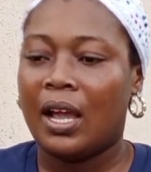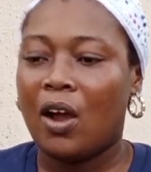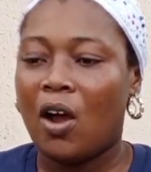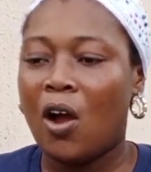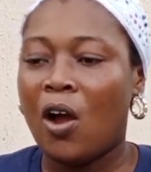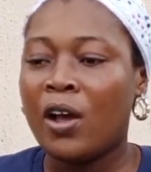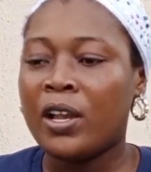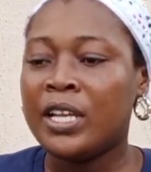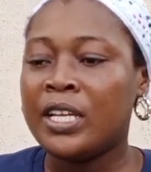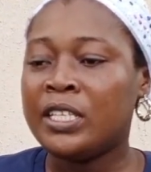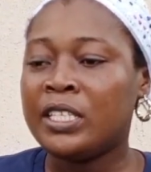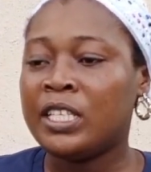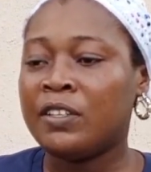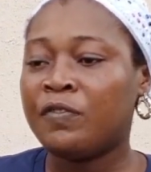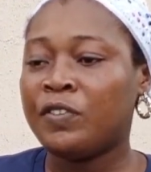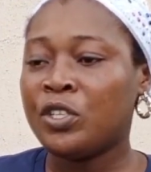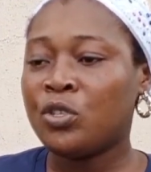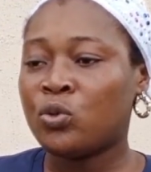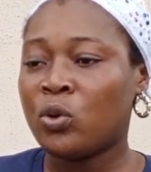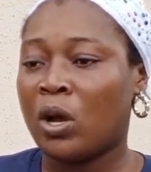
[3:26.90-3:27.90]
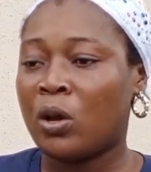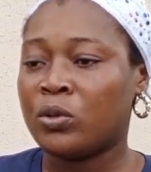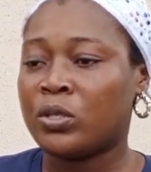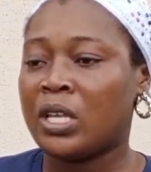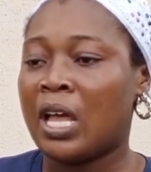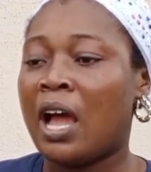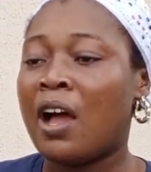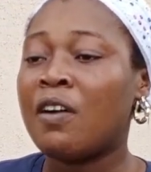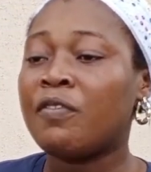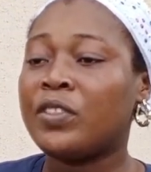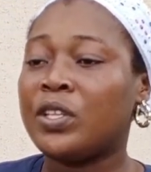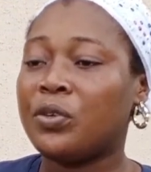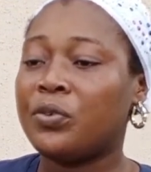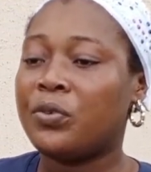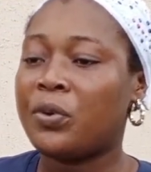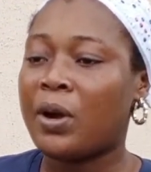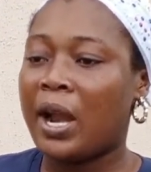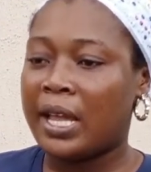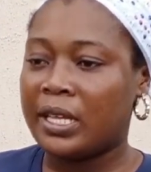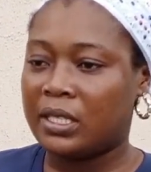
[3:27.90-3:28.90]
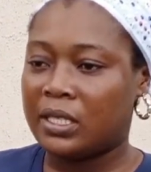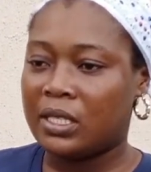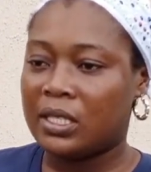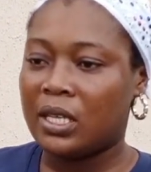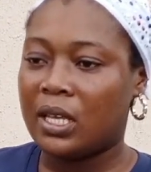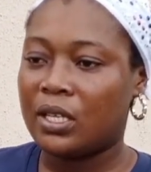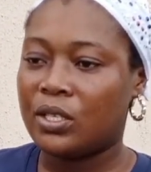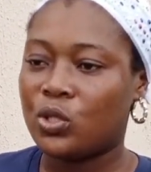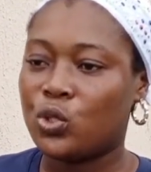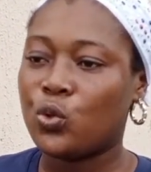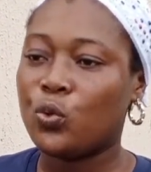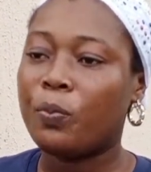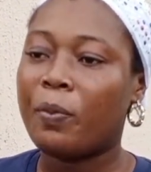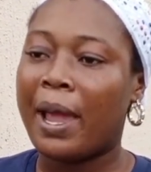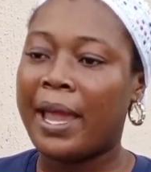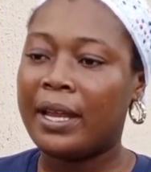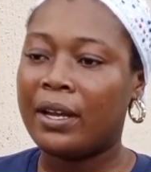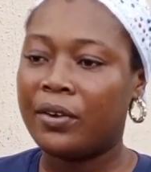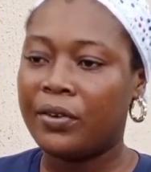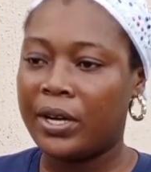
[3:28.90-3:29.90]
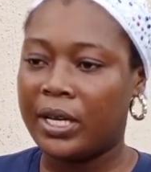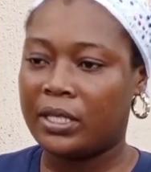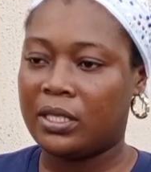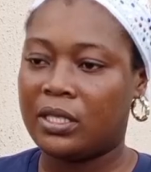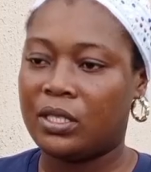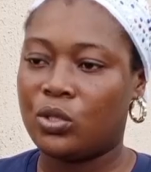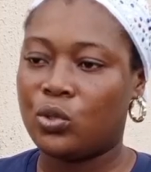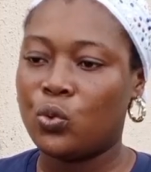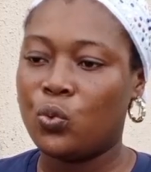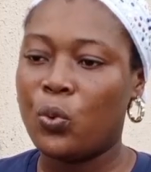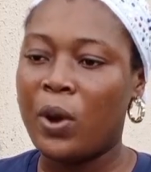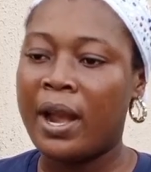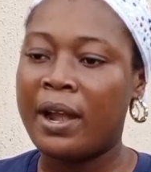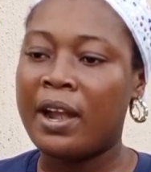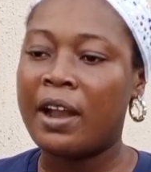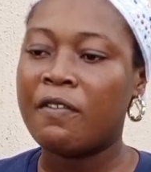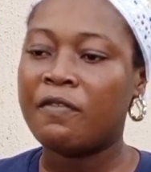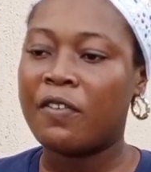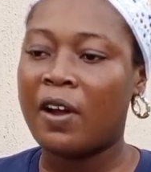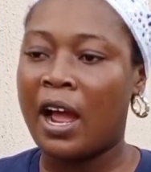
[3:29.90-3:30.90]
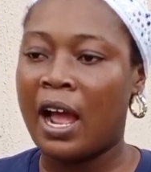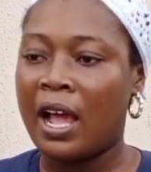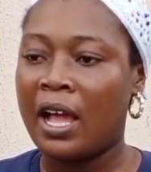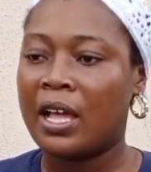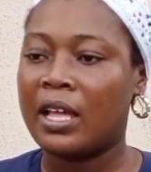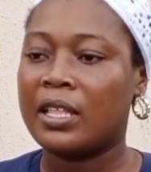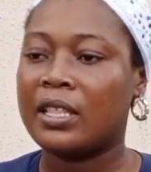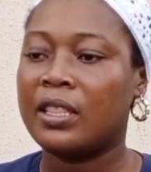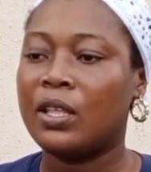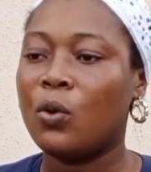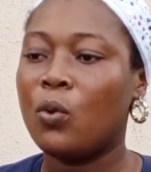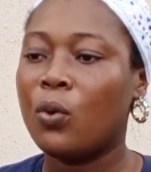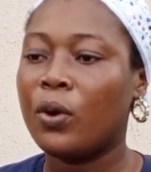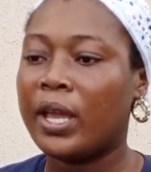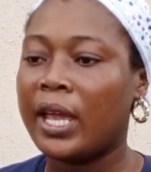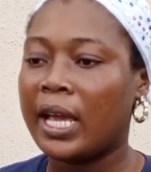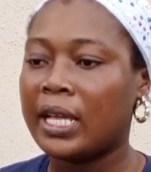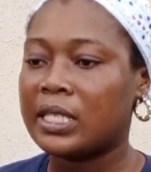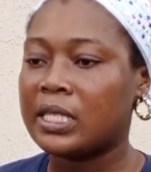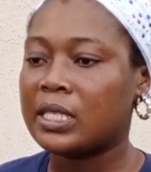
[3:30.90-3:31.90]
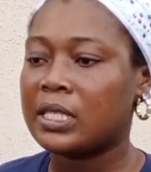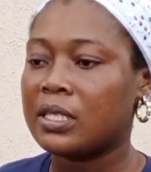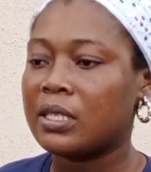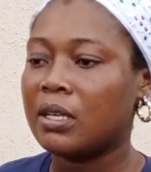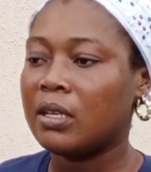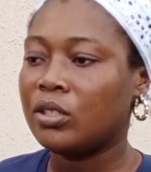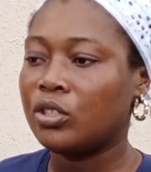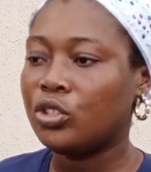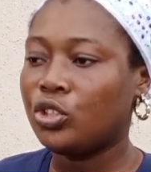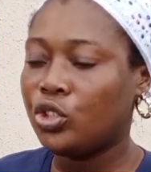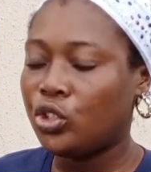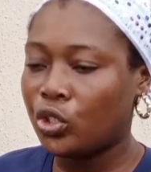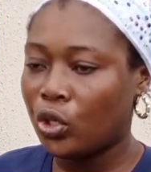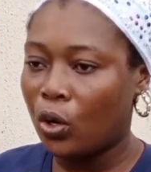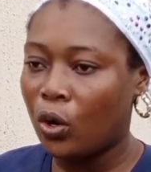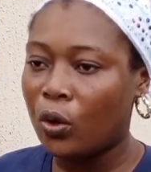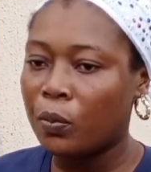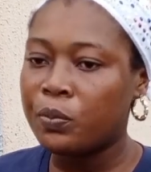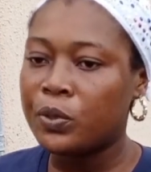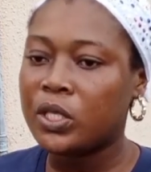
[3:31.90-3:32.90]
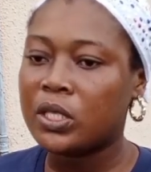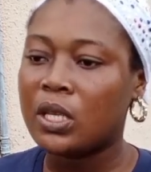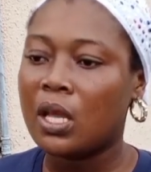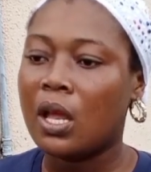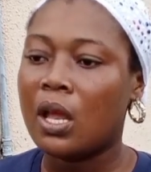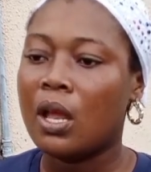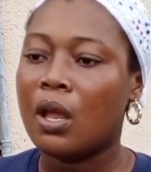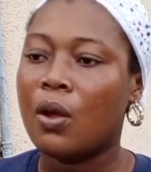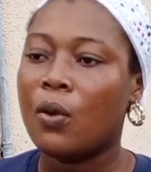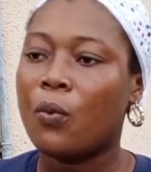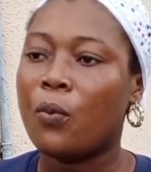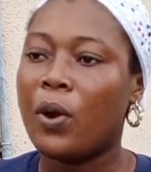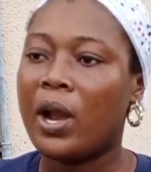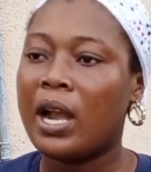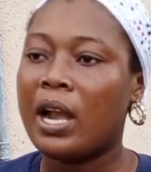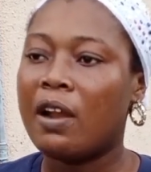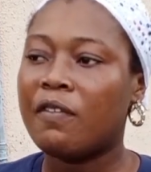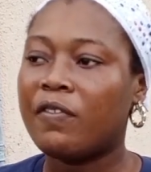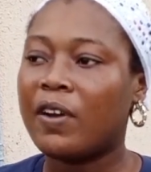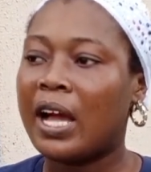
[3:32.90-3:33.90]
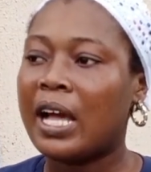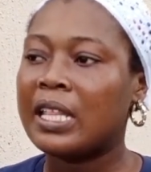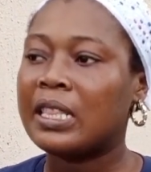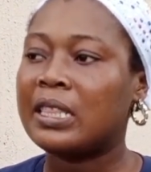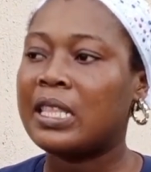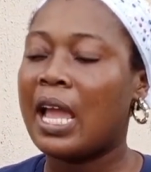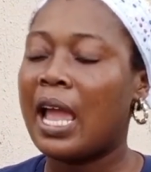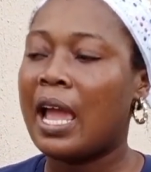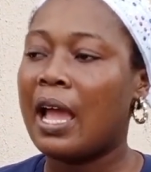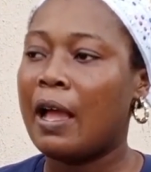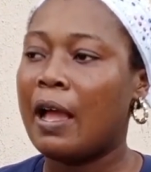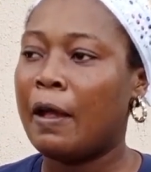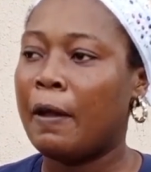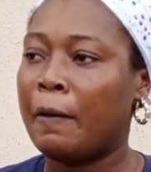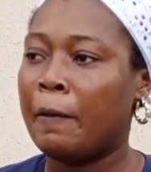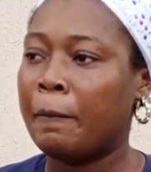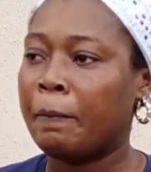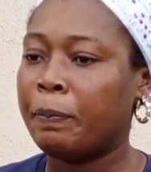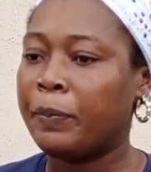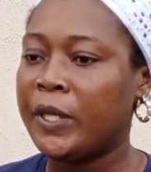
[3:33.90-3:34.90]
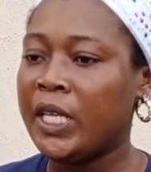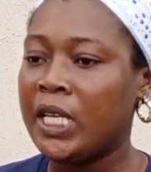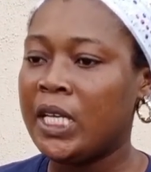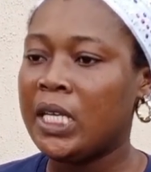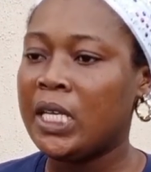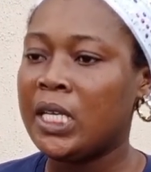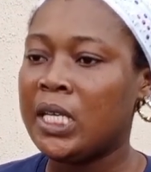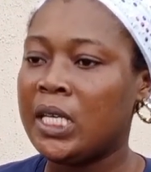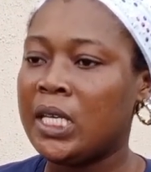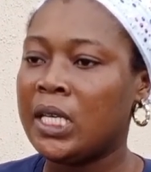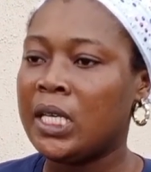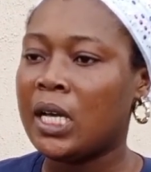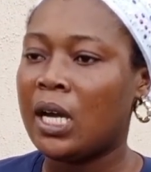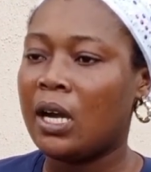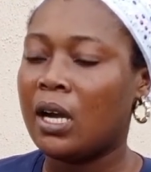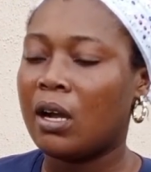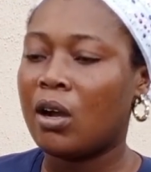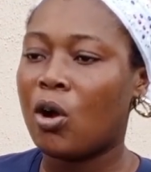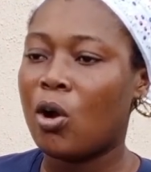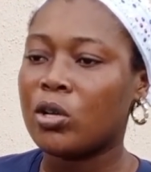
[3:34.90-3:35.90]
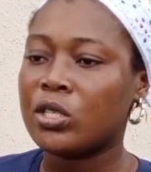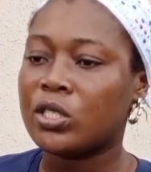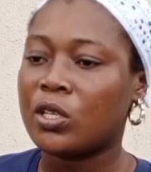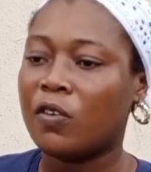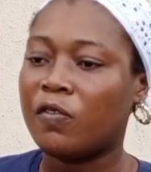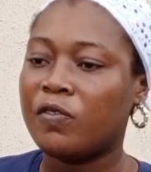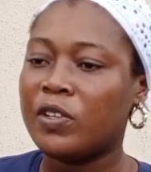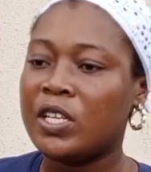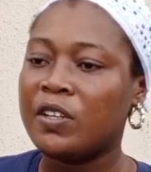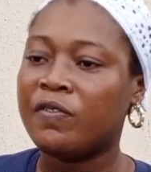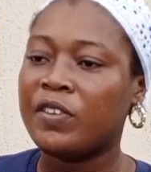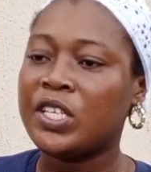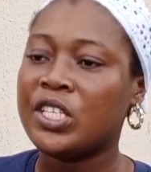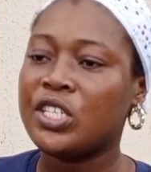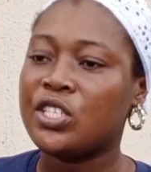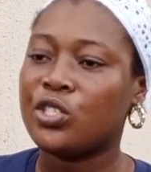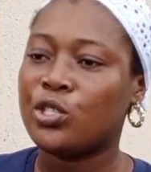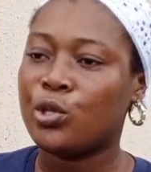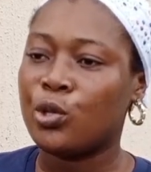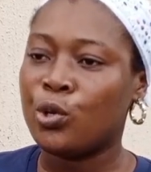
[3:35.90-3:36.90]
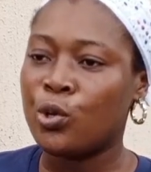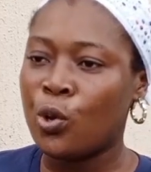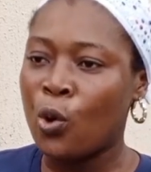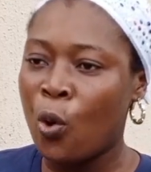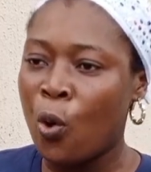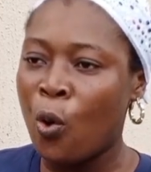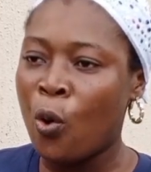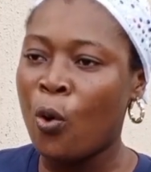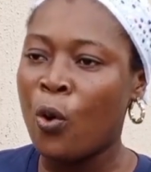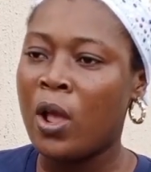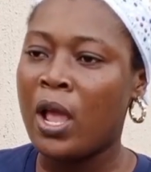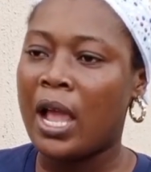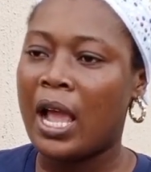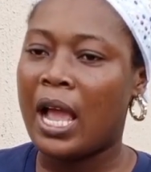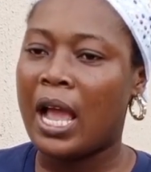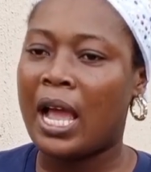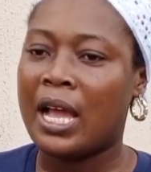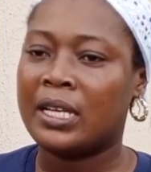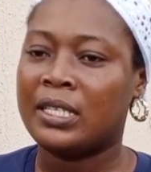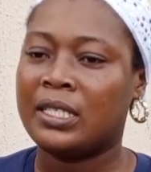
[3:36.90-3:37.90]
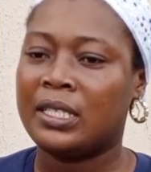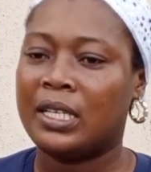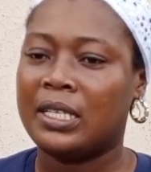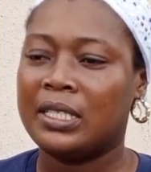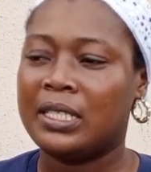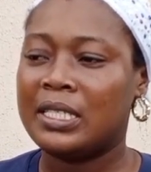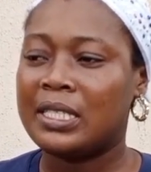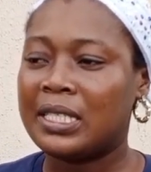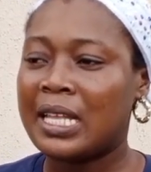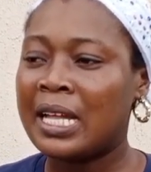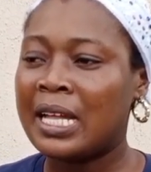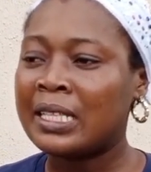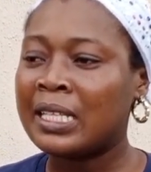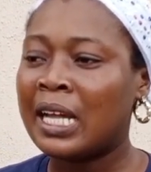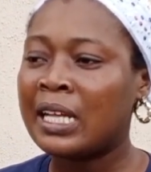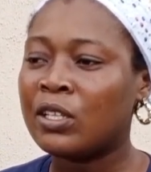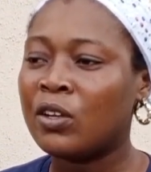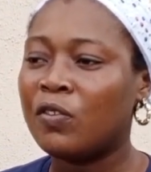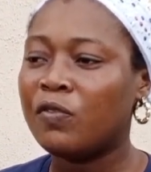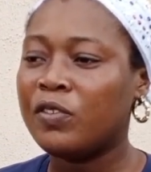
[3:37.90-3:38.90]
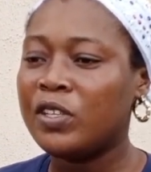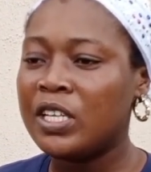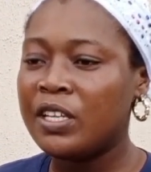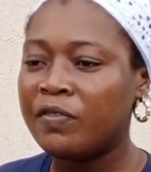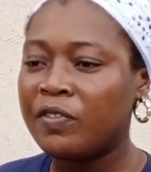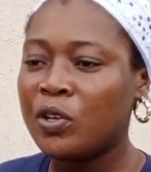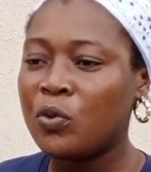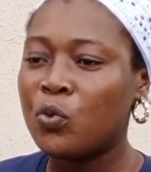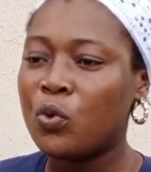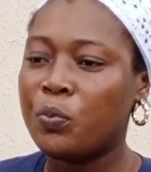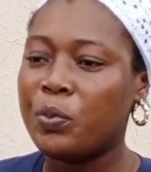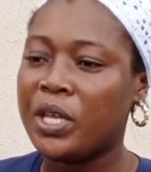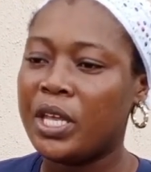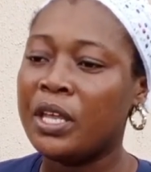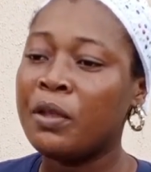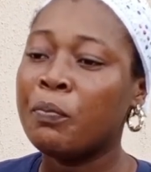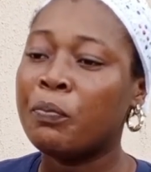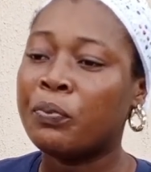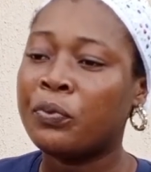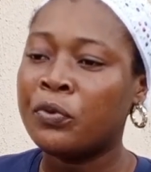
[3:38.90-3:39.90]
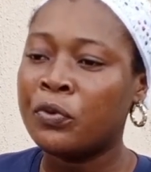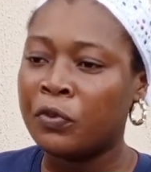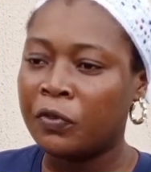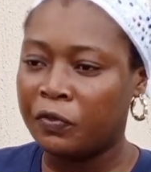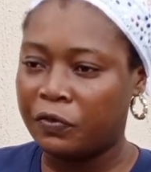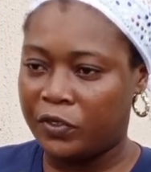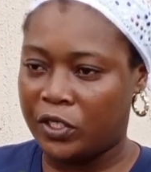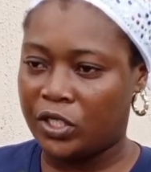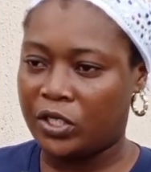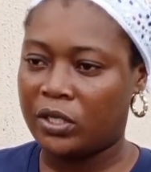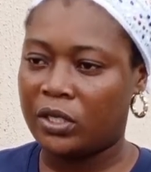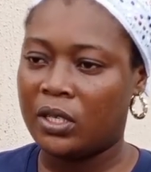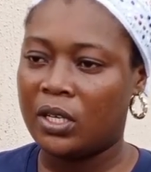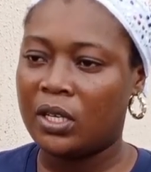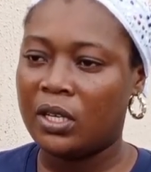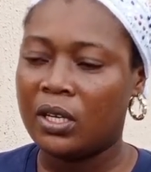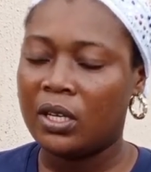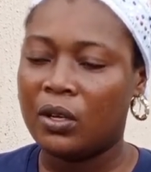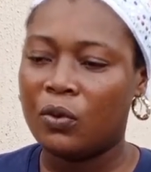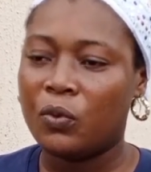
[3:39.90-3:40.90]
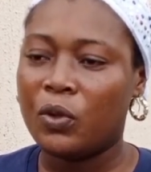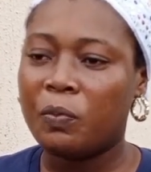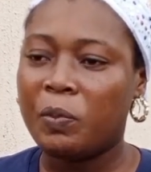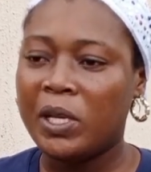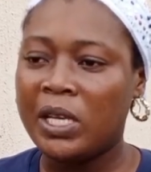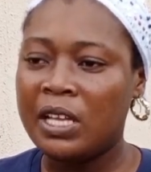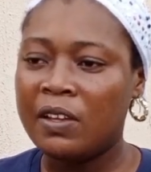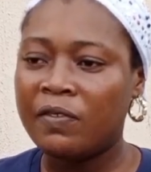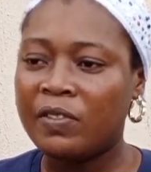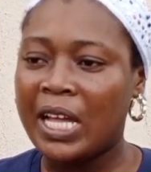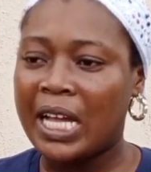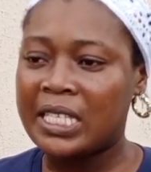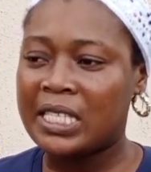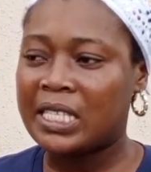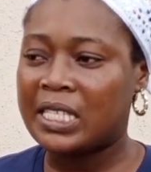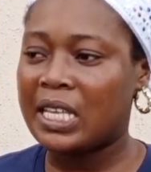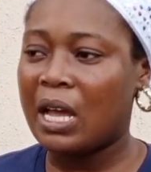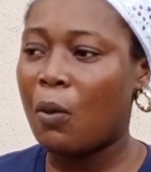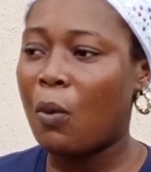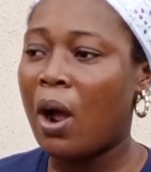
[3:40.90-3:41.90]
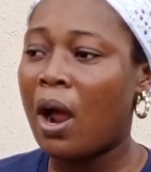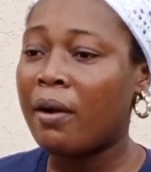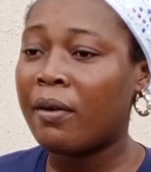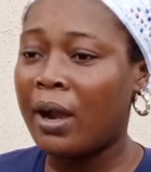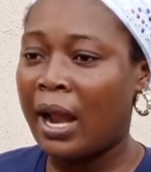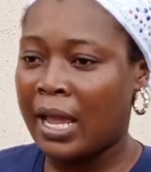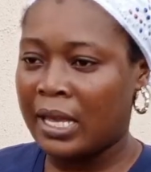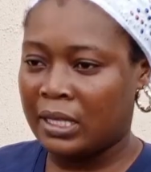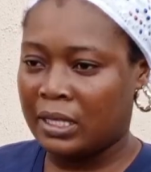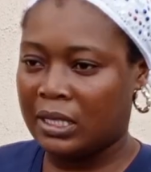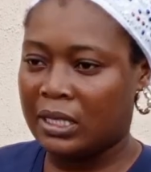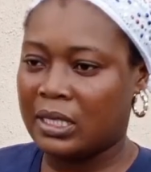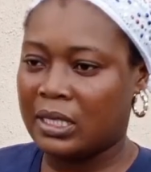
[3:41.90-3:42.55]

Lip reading: all individuals have the right to migrate to wherever they will get jobs, wherever the cost of living is low and the standard of living will be improved. We believe that is our right